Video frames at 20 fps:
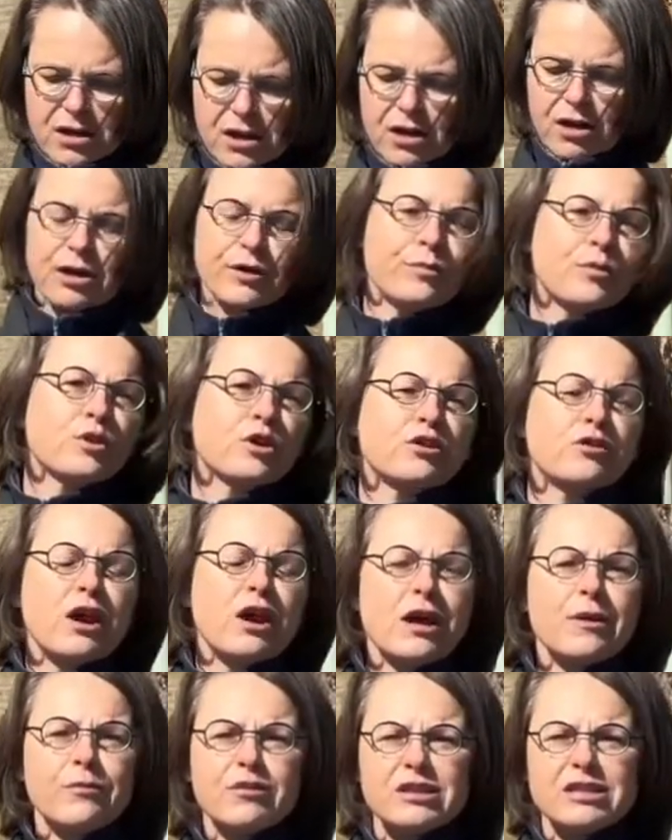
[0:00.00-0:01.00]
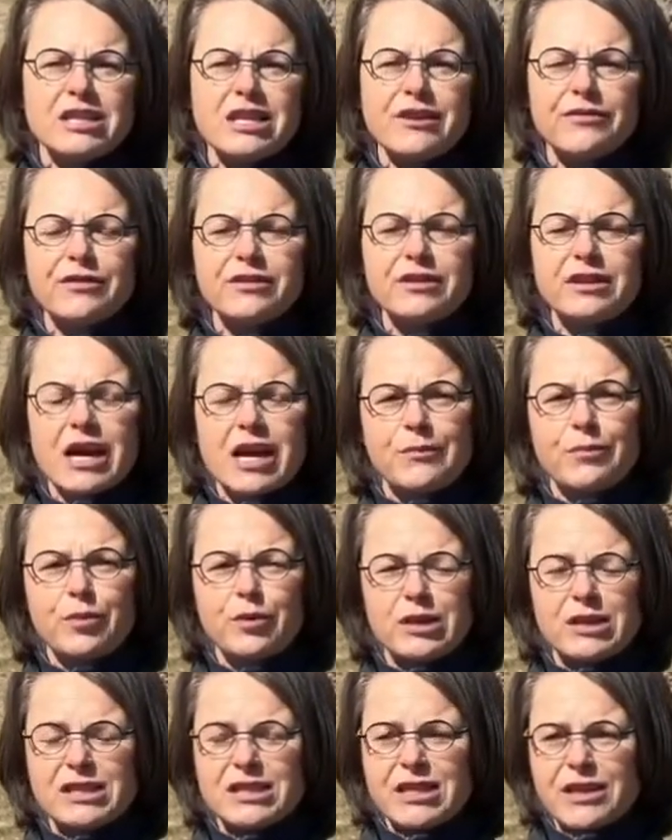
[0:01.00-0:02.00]
Our program received
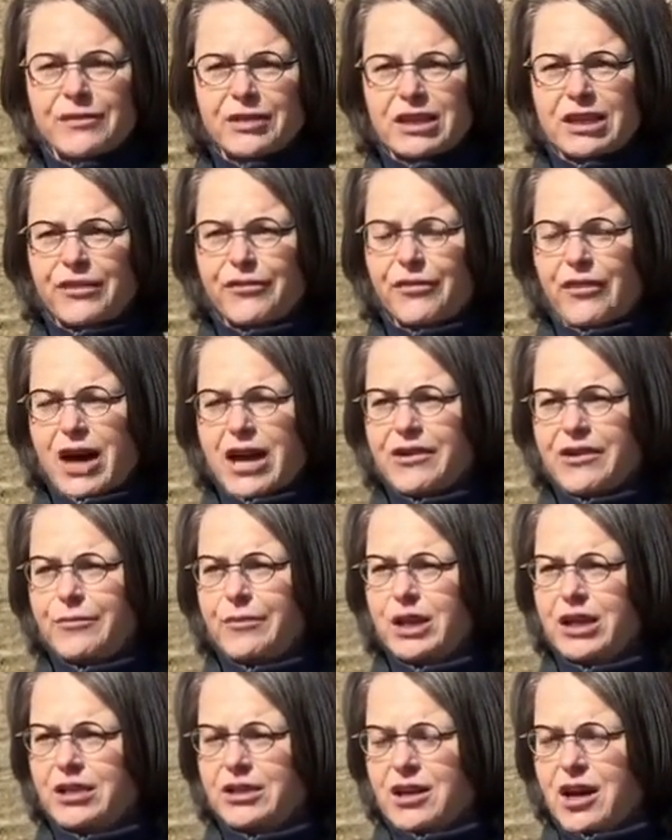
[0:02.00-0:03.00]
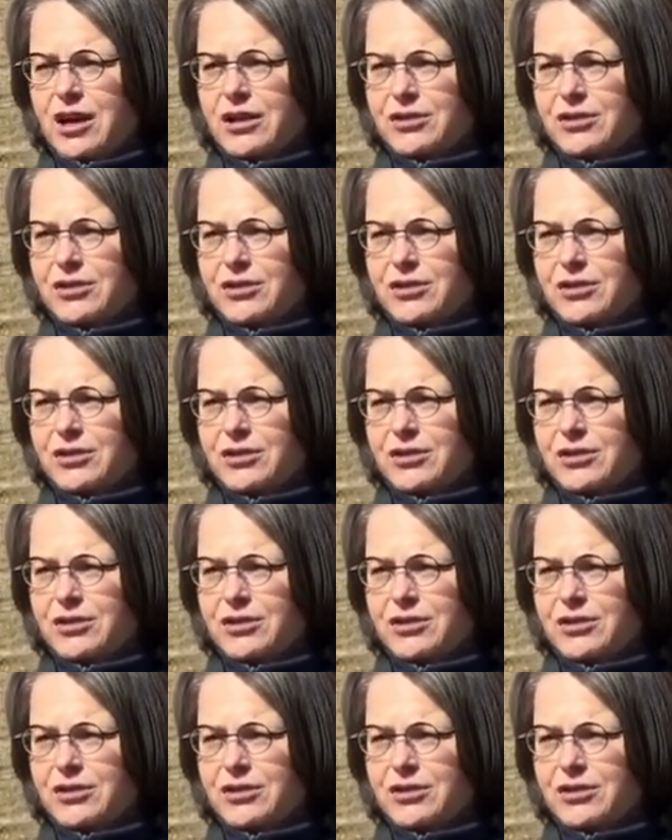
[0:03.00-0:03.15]
$9.75 million